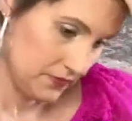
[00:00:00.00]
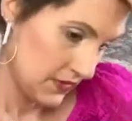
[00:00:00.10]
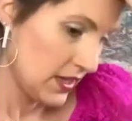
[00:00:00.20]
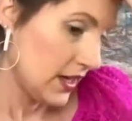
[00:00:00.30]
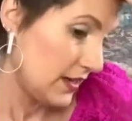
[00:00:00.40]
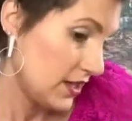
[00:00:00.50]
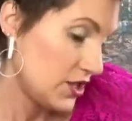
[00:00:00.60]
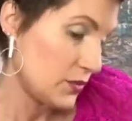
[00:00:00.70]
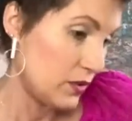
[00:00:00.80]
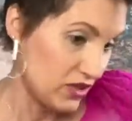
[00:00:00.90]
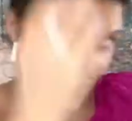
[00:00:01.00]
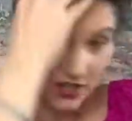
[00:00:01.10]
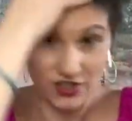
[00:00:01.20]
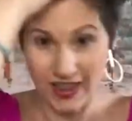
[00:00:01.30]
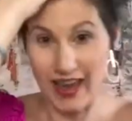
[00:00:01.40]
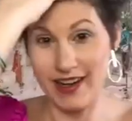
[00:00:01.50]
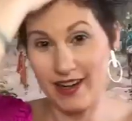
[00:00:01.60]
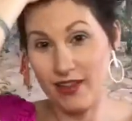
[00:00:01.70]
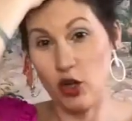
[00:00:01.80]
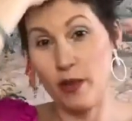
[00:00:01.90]
And then you just want to massage that in a
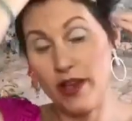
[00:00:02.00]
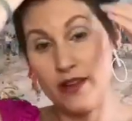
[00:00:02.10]
little bit.